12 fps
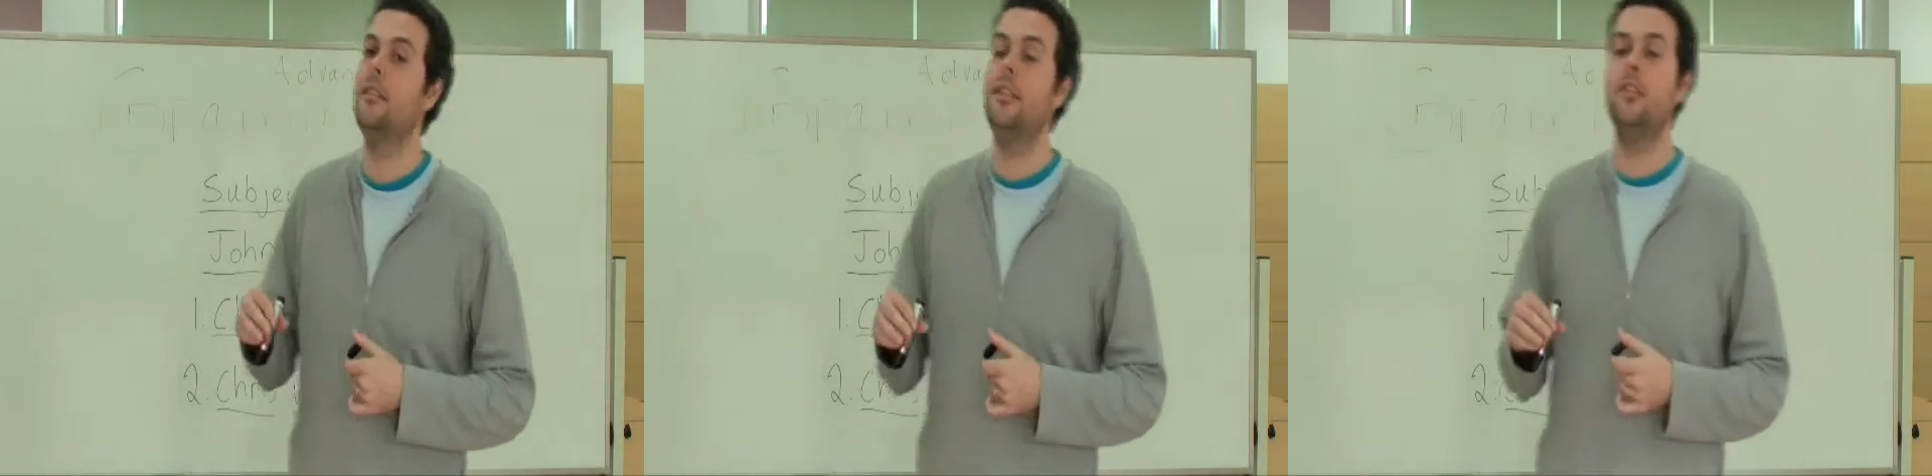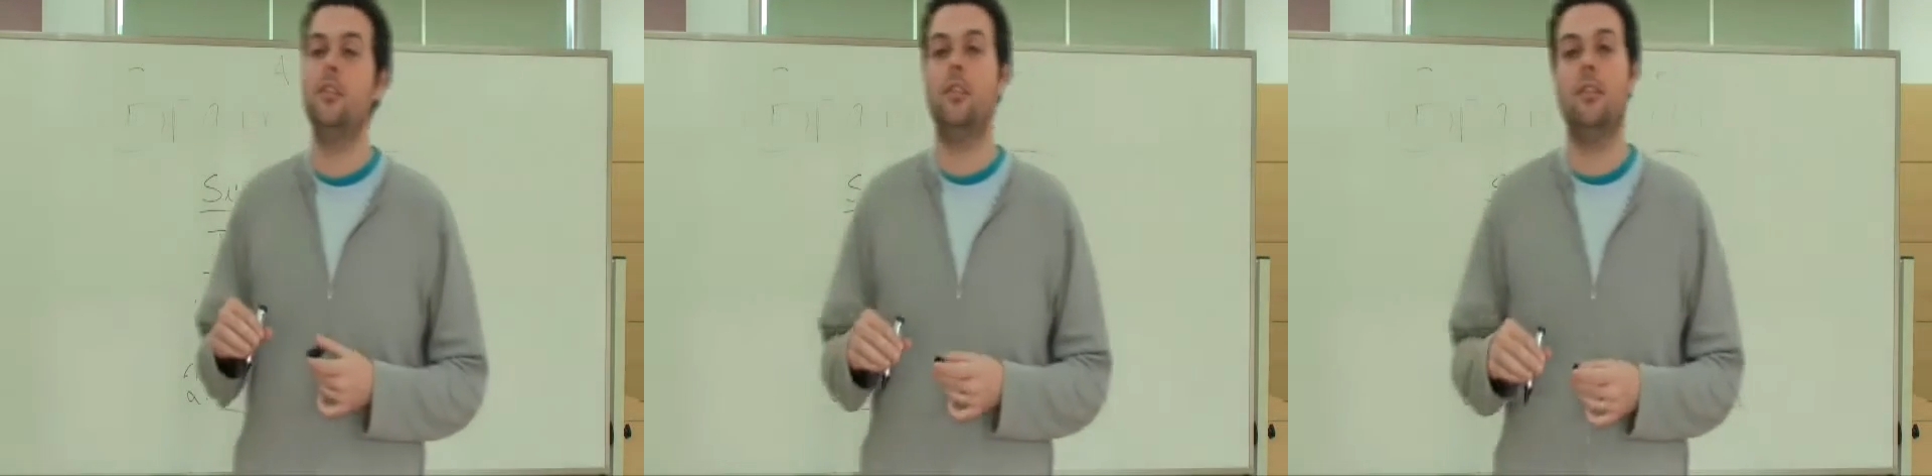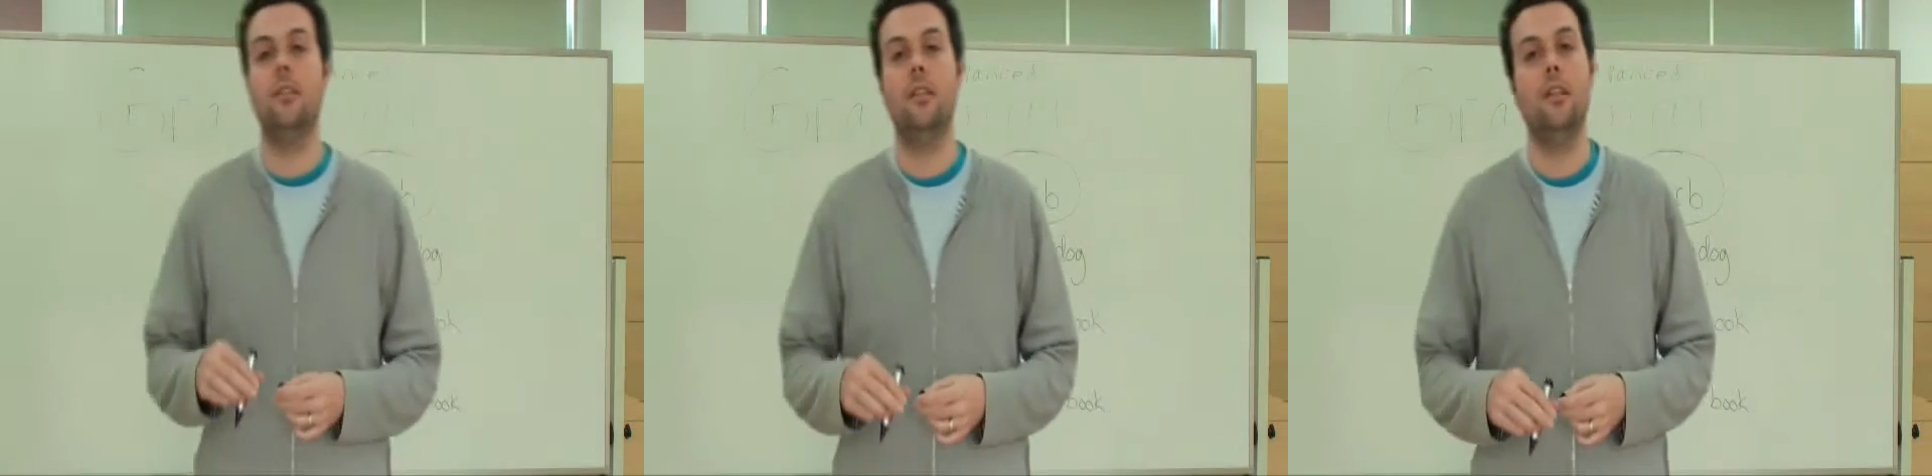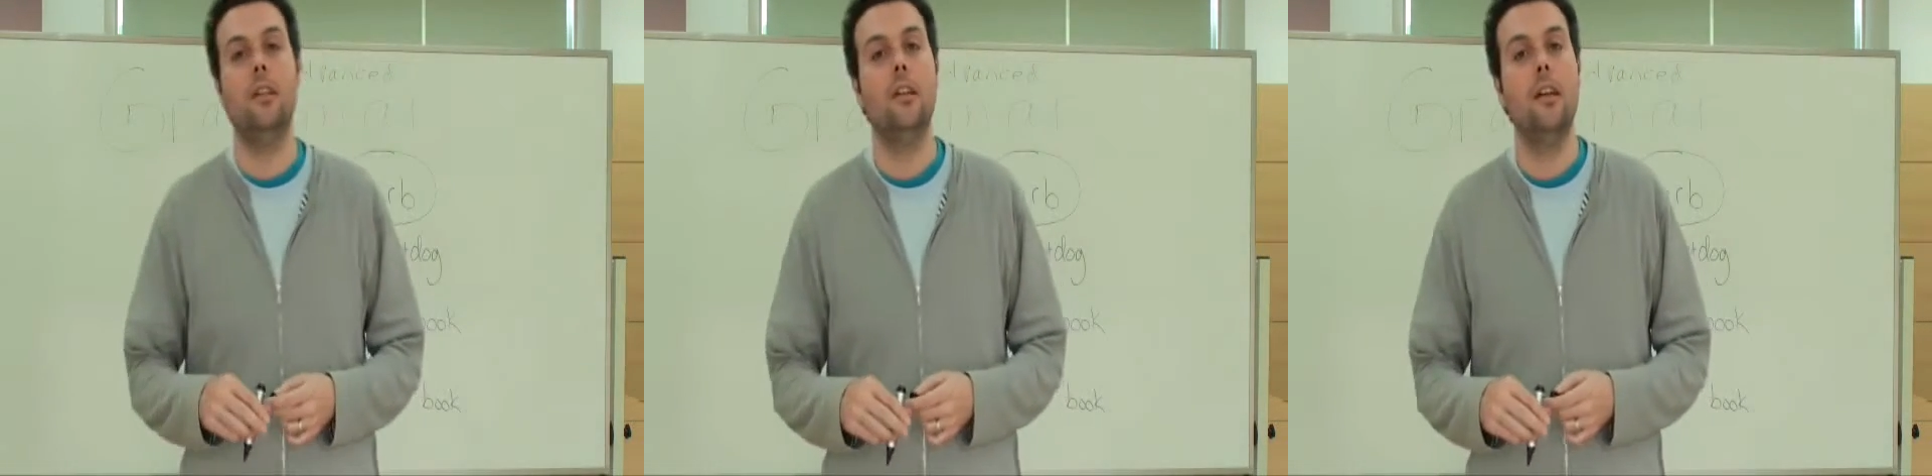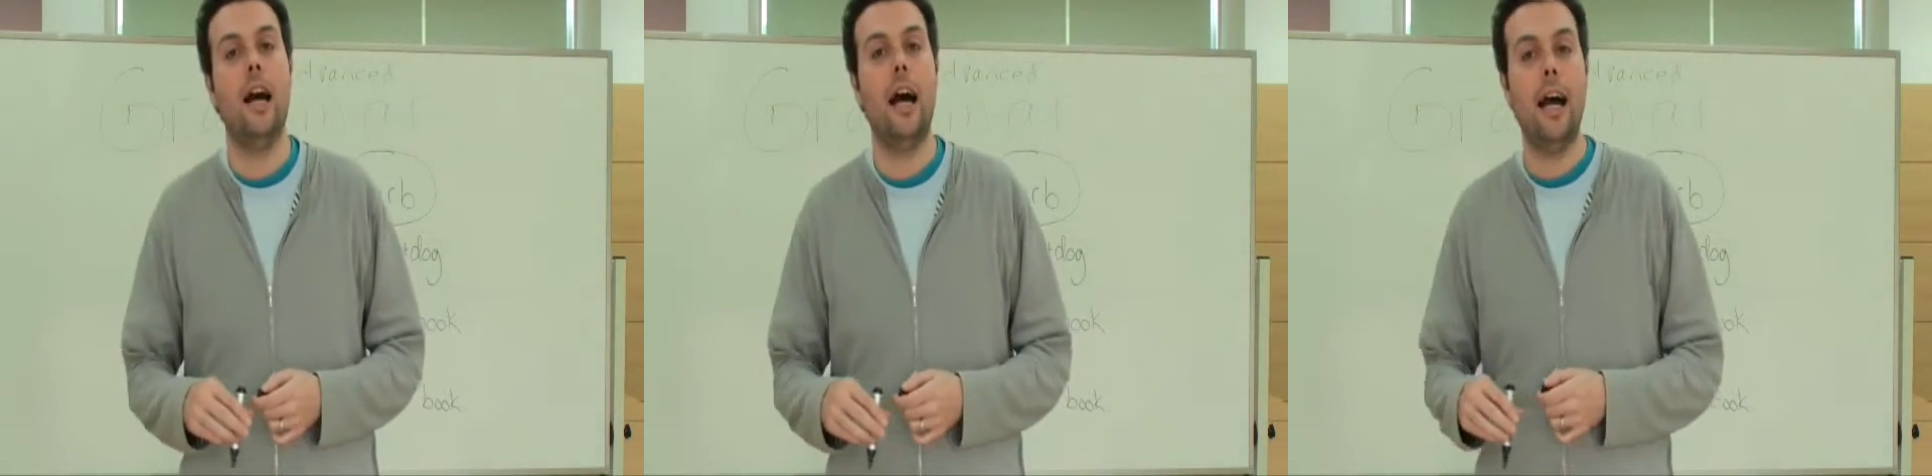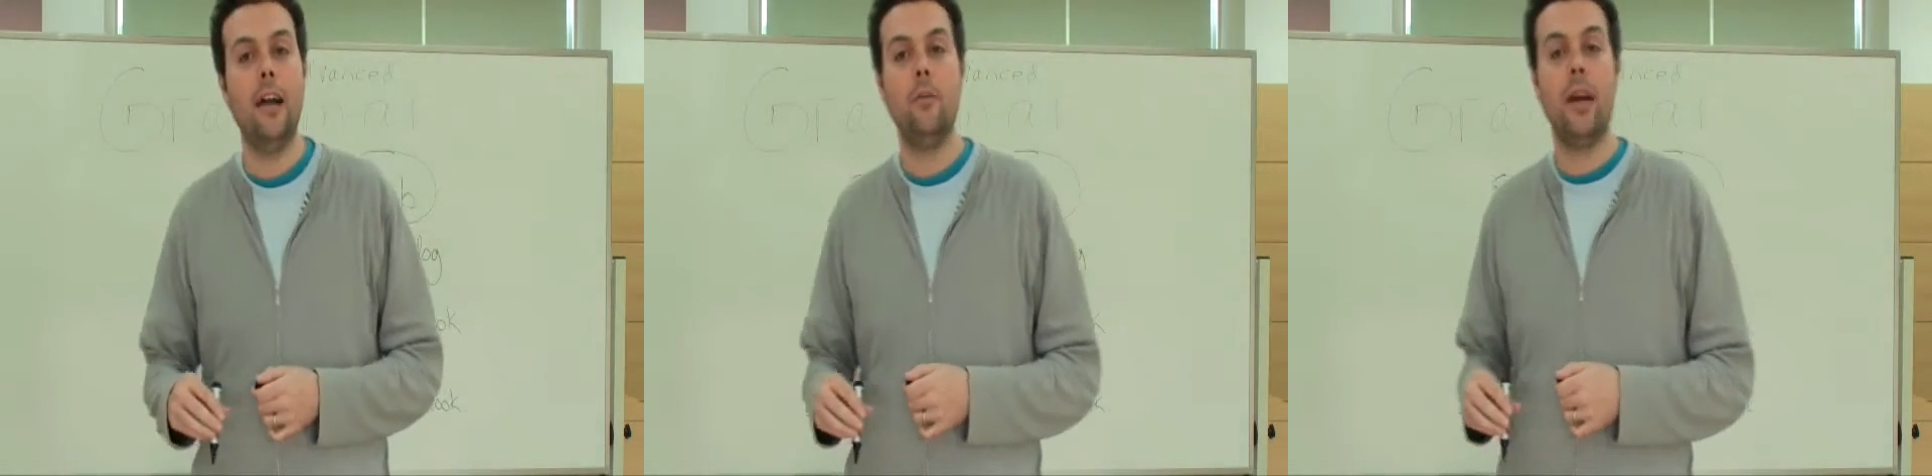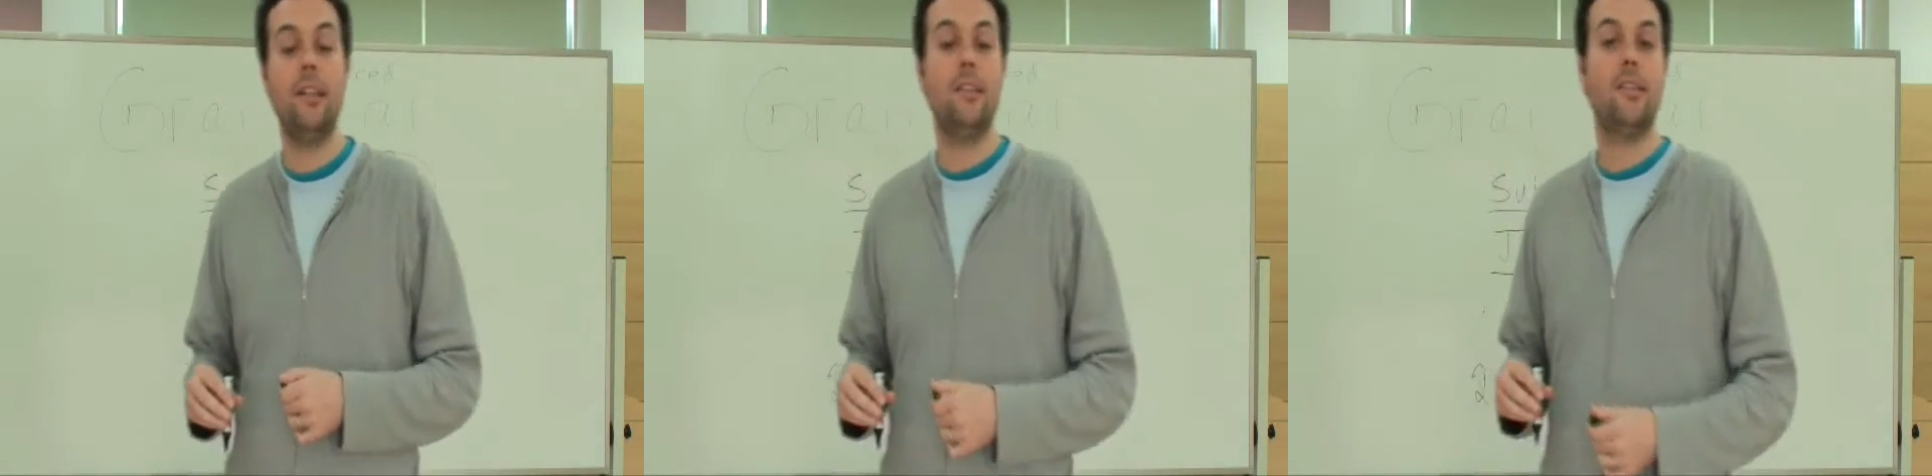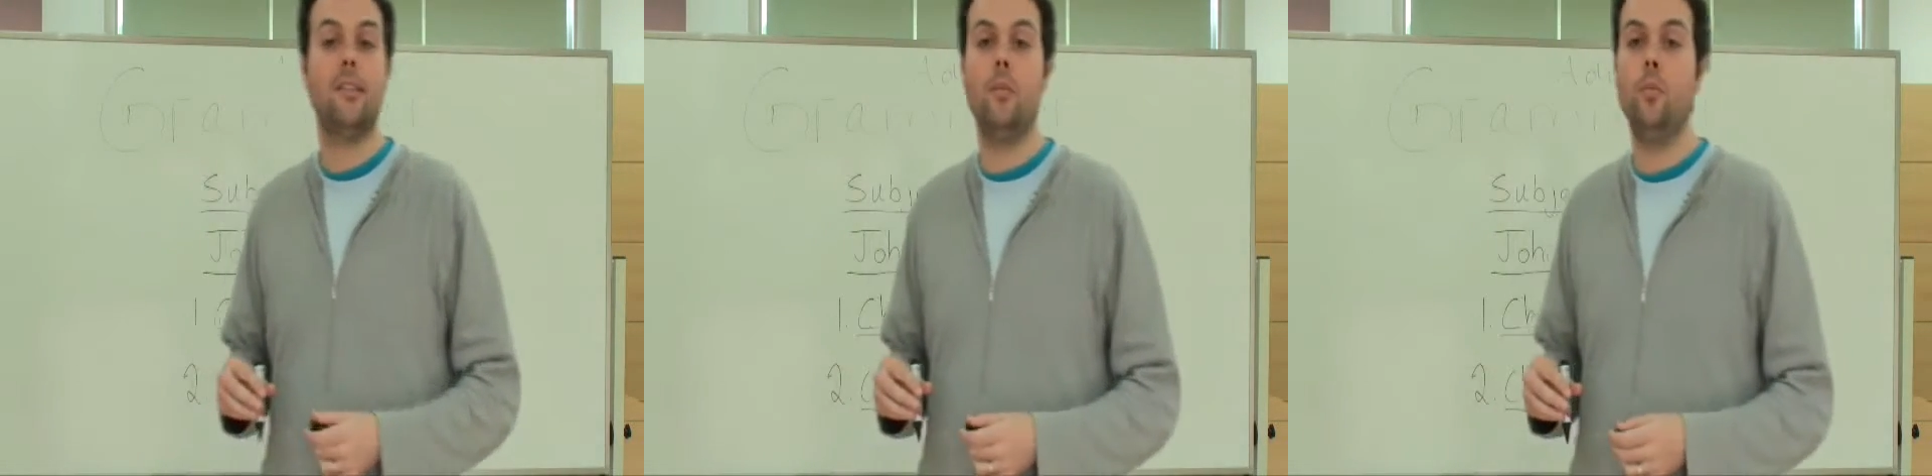teacher, I
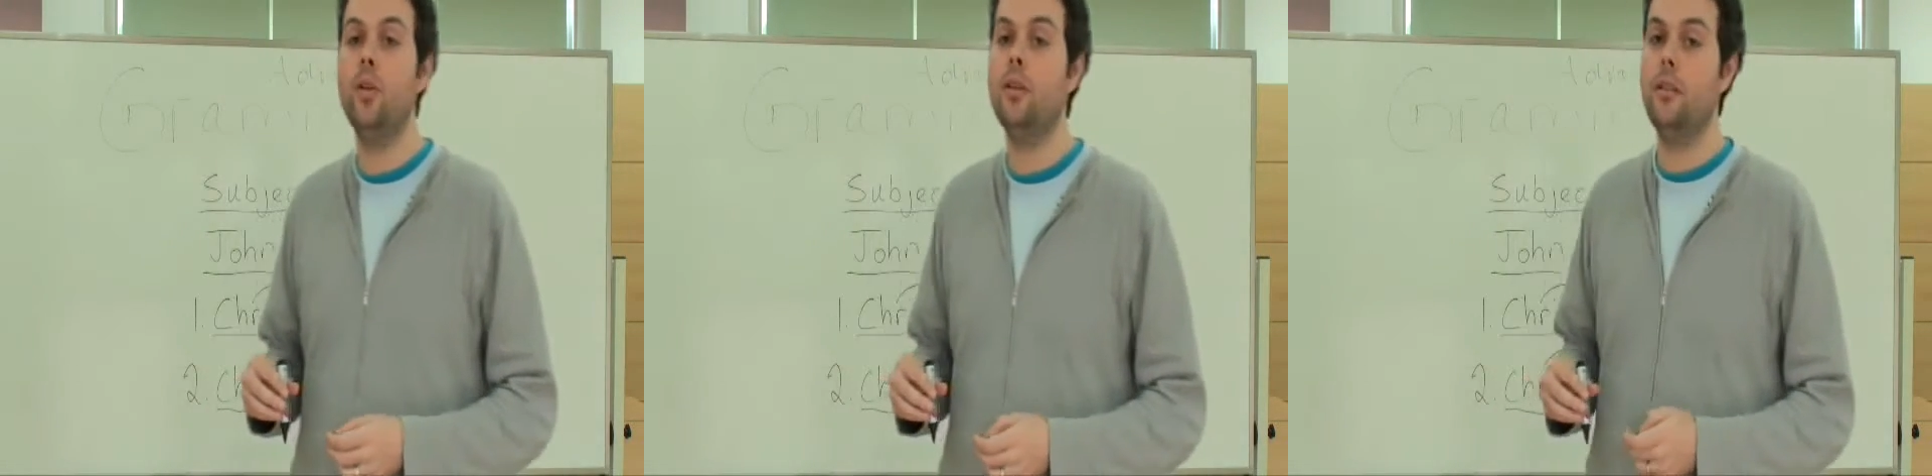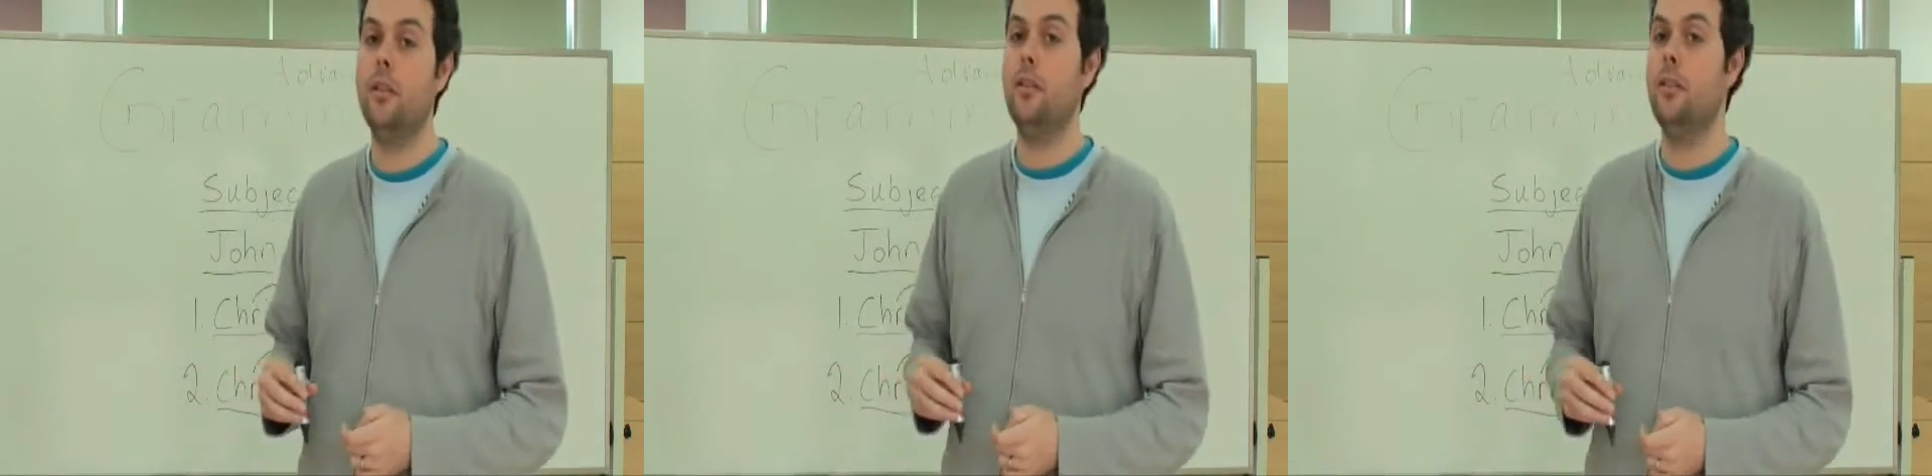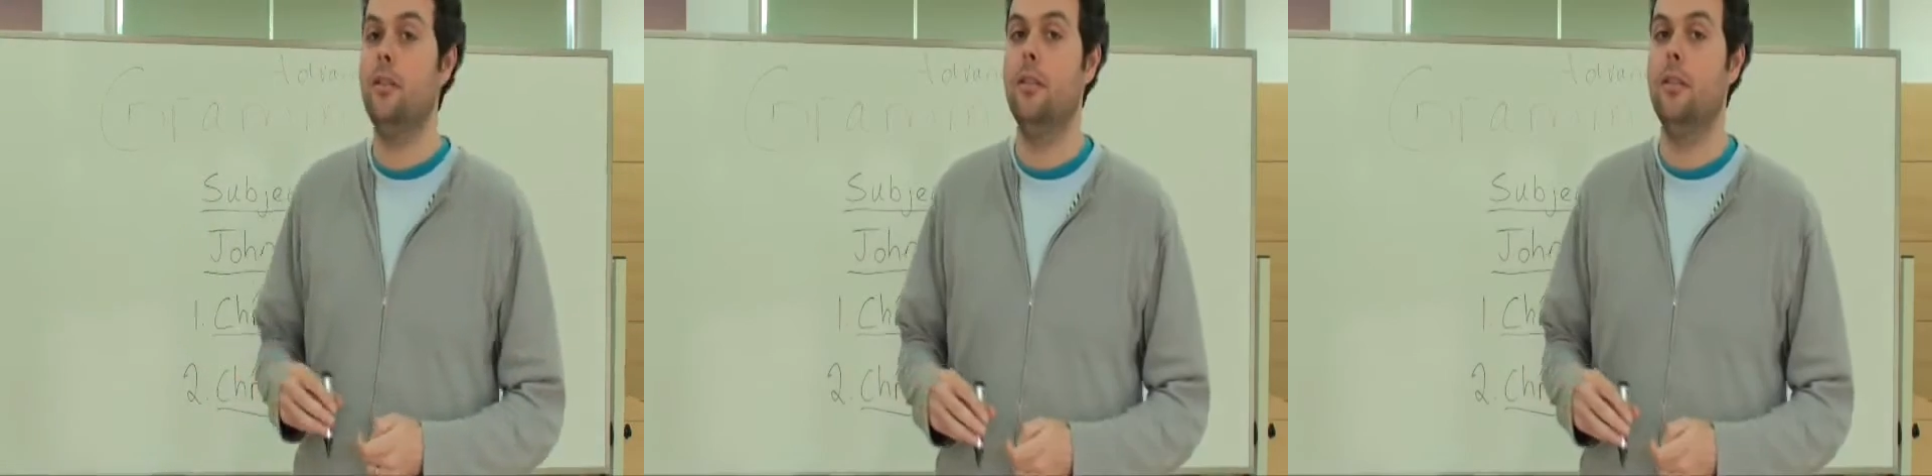writes the book,